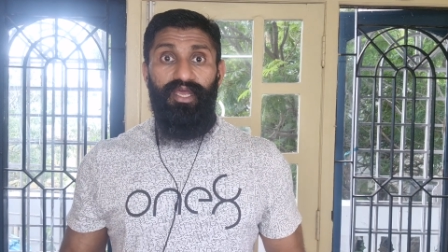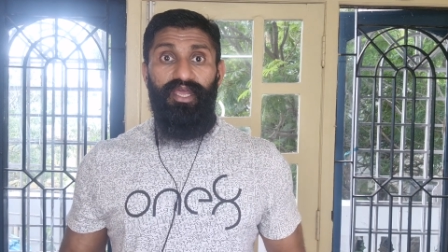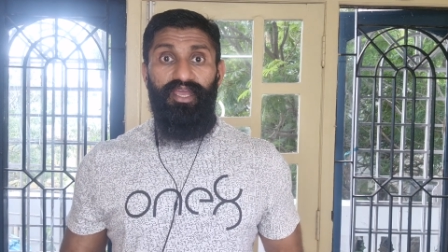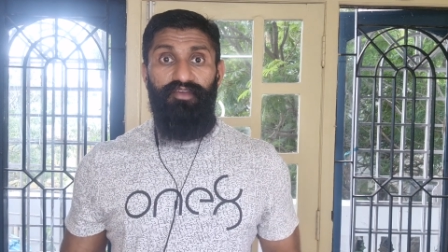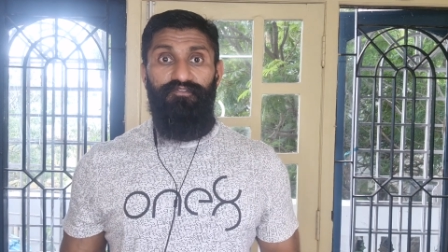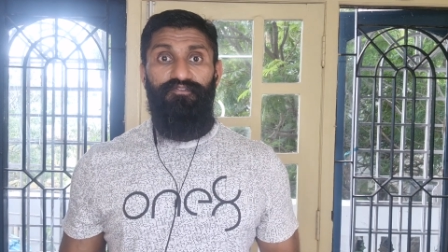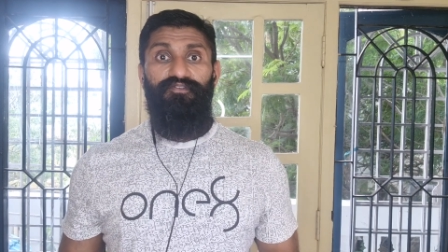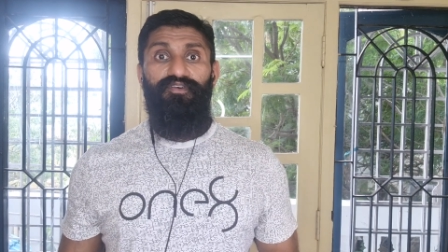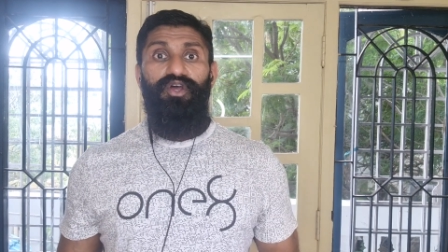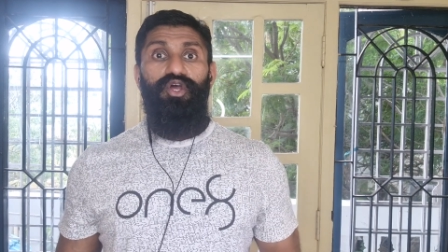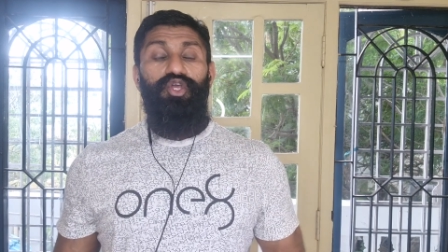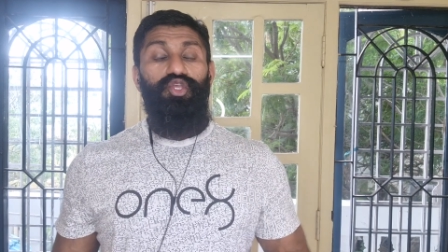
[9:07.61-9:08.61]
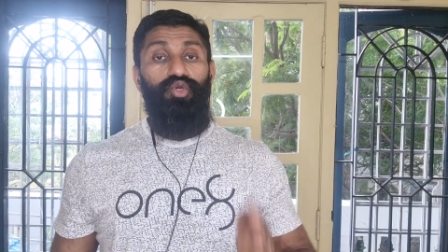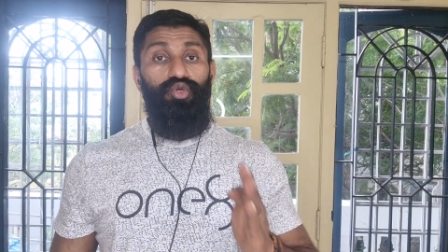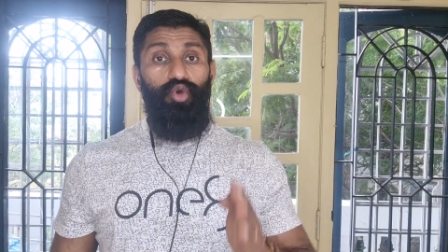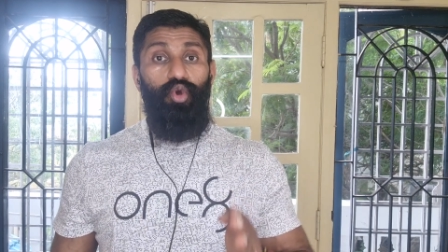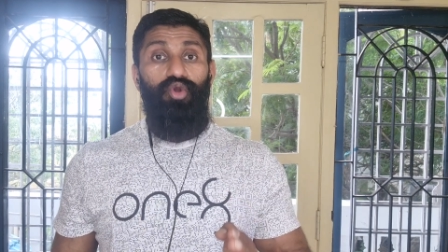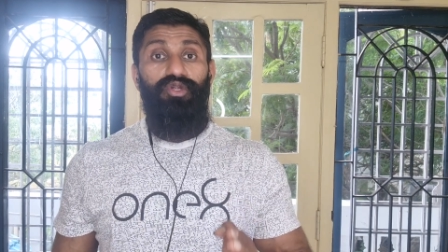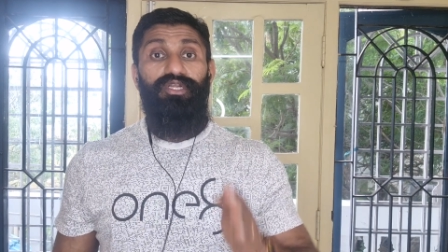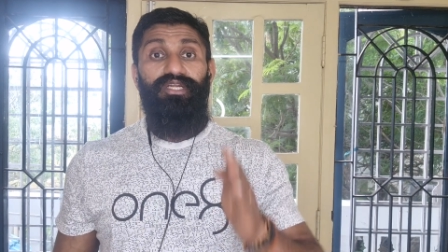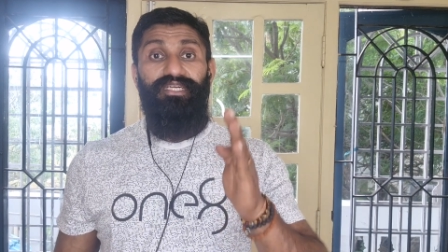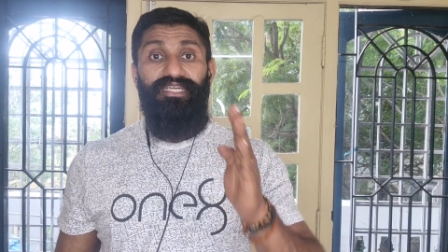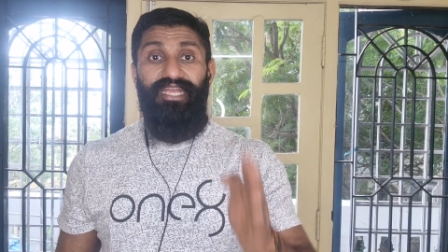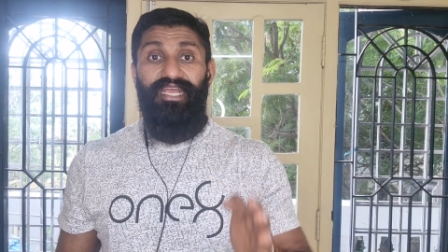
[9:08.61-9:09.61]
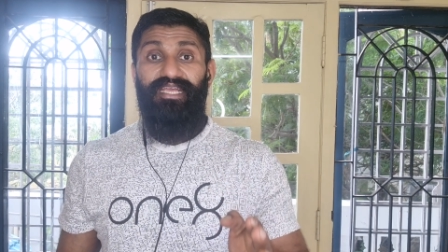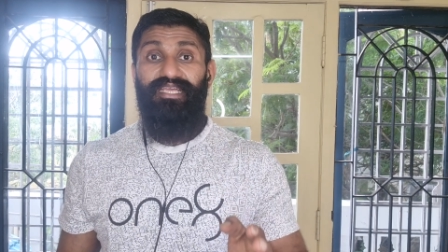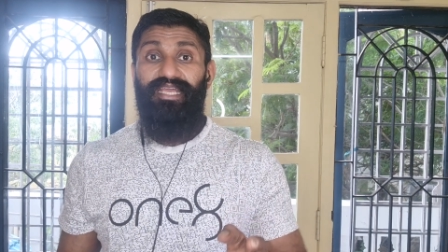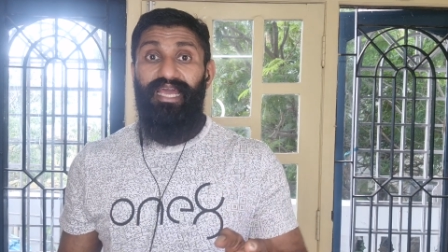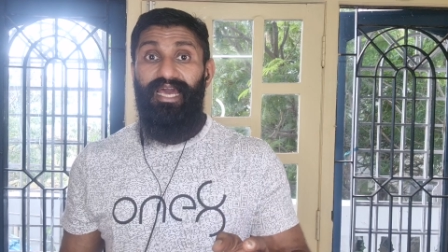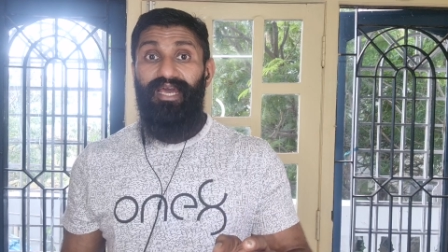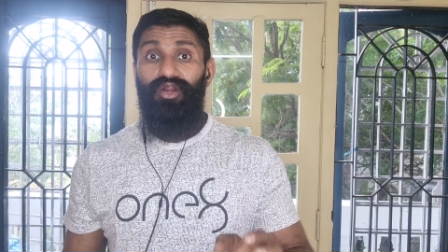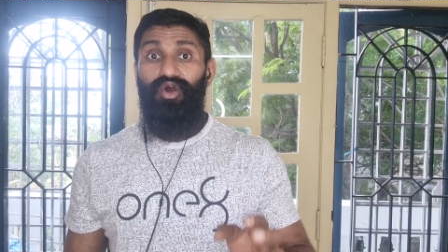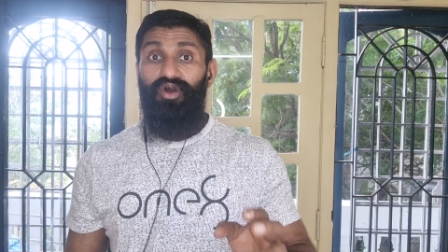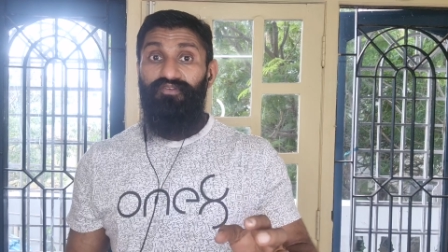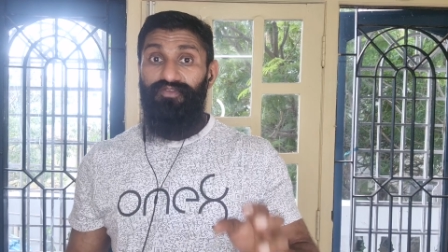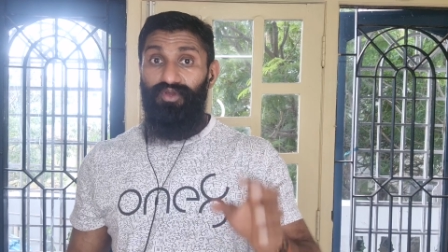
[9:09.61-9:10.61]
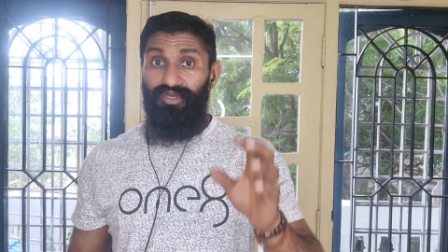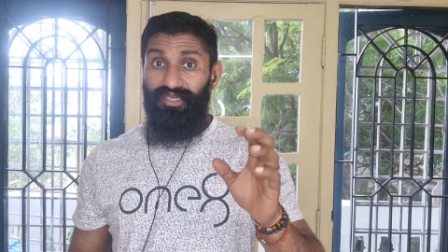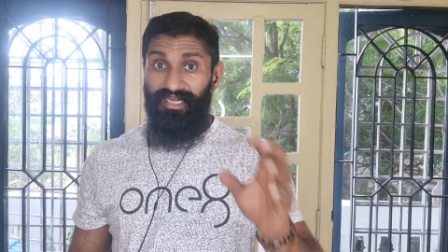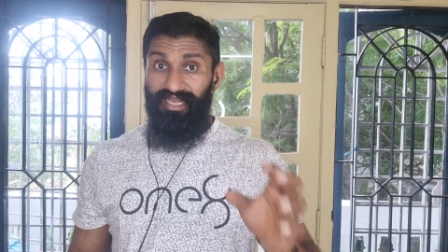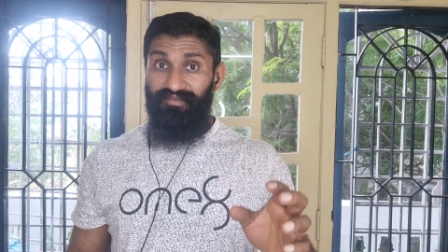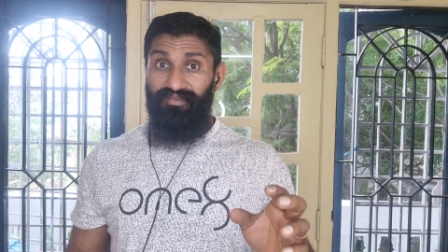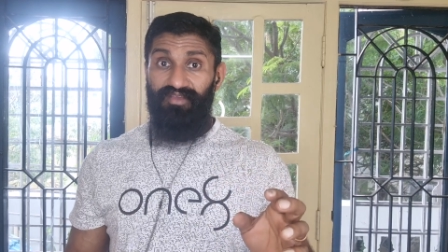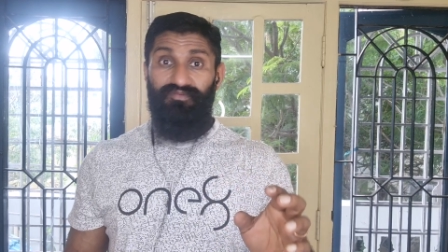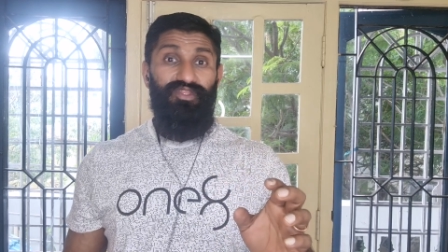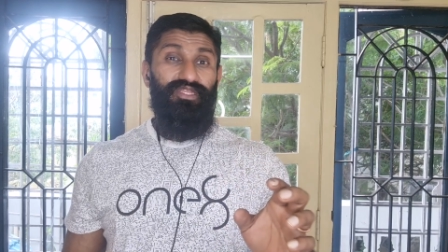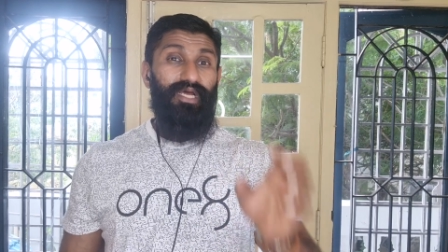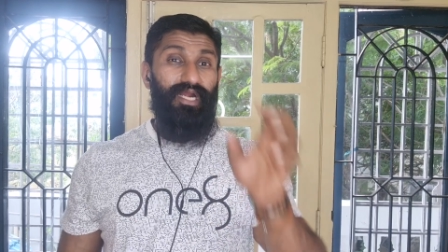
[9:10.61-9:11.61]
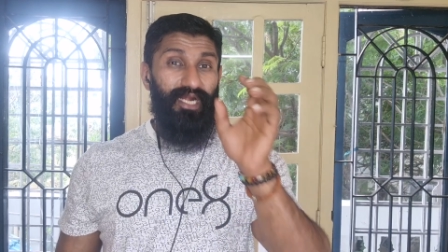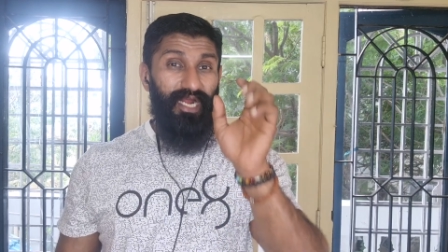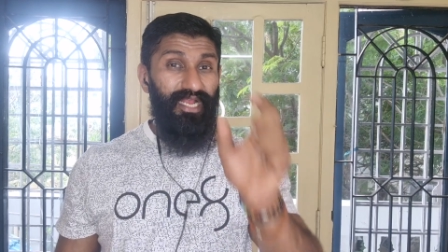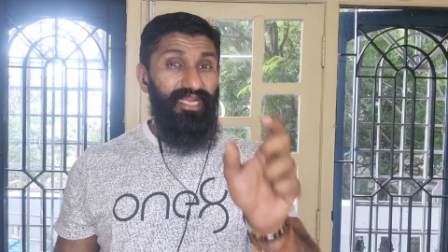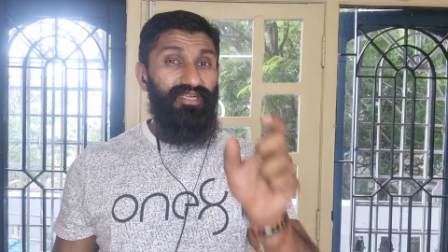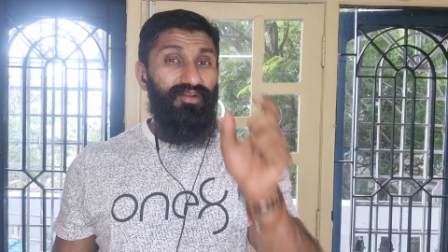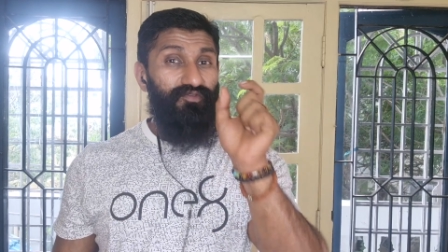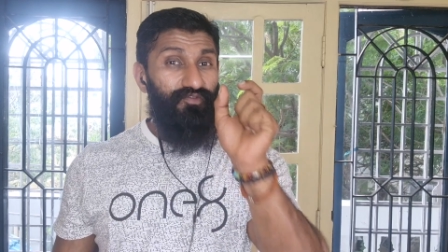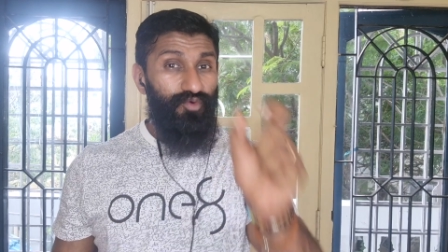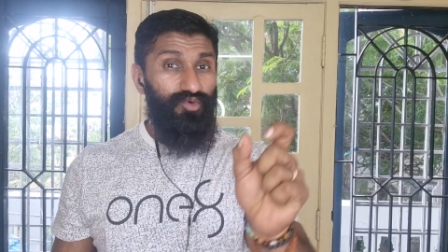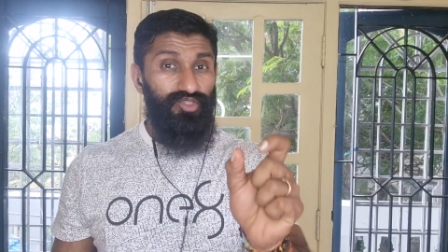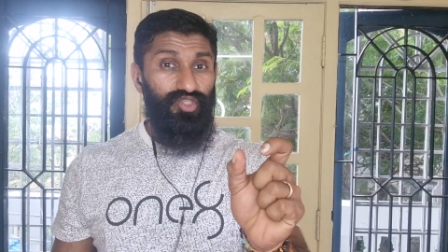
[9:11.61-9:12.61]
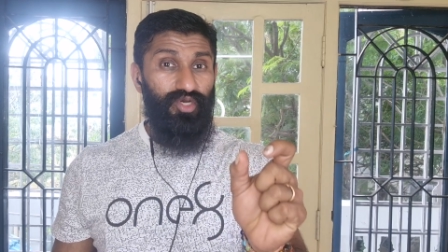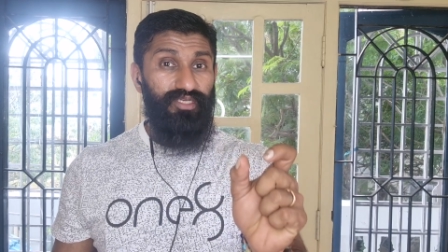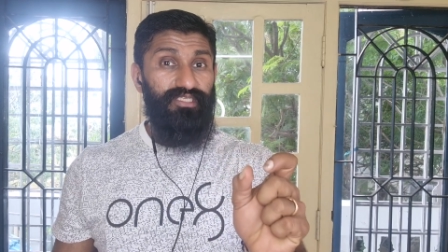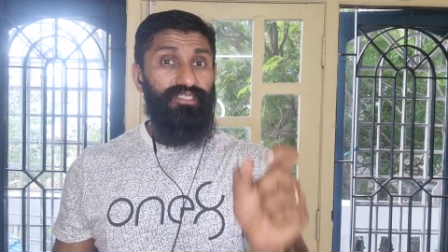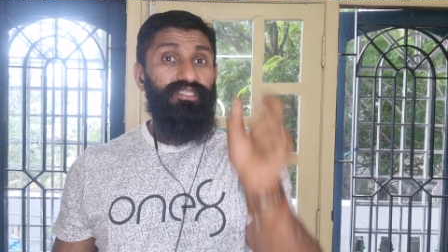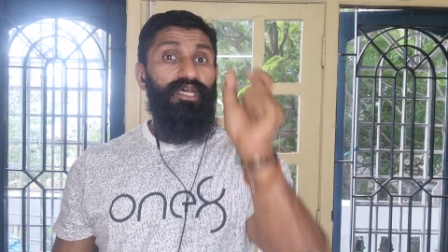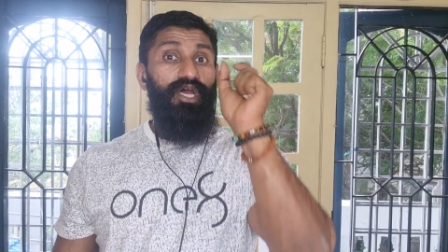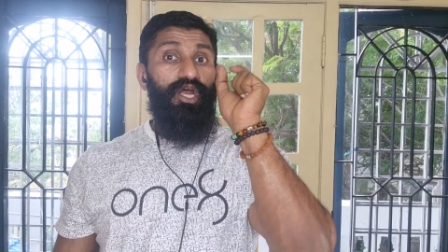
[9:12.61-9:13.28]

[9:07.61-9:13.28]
if you don't take care of your craving with the right food choices